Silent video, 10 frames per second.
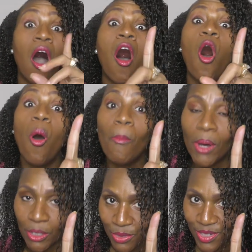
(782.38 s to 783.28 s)

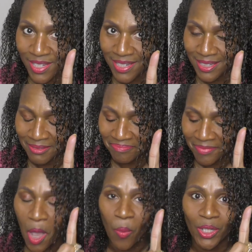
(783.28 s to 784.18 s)
almost
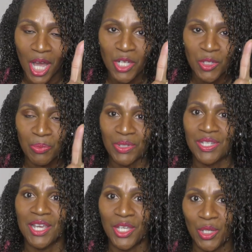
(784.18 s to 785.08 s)
a
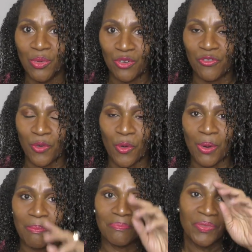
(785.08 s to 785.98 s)
100%
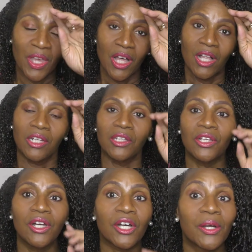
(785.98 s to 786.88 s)
uniform
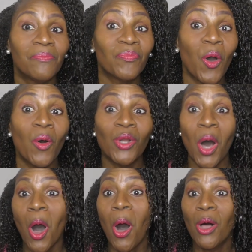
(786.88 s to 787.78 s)
look on
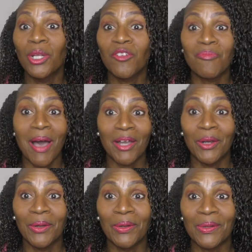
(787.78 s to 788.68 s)
all of my
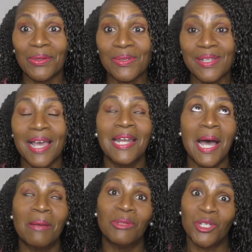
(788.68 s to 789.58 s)
curls, and
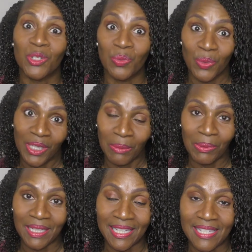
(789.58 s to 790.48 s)
I'm just really
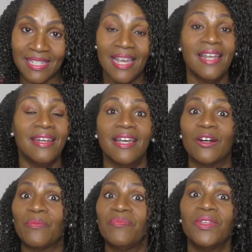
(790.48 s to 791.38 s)
pleased. Now,
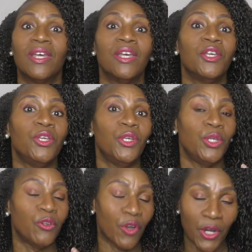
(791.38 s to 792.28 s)

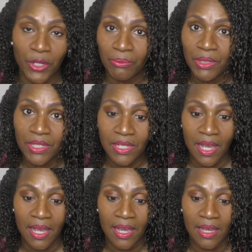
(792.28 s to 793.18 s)
you've heard me
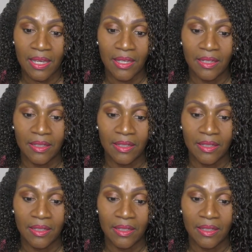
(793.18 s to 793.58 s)
say